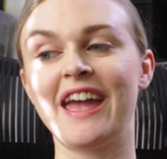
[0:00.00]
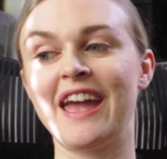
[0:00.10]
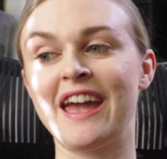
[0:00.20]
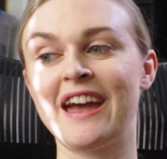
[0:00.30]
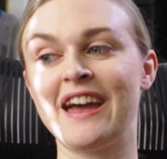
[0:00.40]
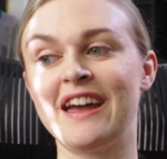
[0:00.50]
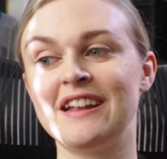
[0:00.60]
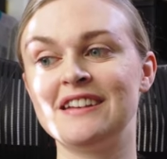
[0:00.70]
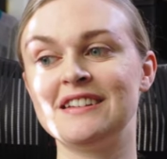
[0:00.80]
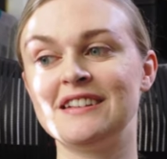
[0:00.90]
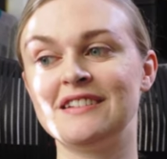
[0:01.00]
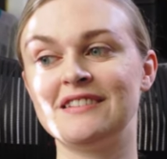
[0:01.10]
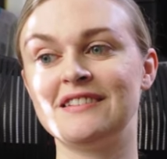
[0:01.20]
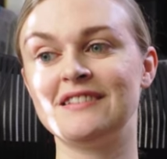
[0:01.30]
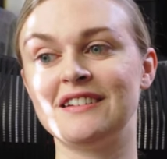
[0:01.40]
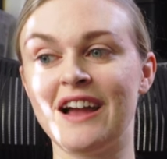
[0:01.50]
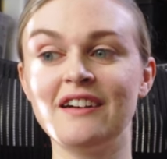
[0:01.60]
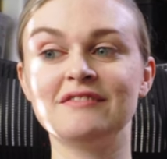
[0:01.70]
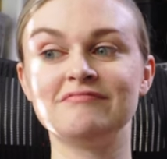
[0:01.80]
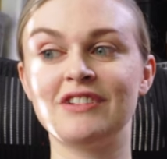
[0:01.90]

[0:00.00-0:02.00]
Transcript: And yeah,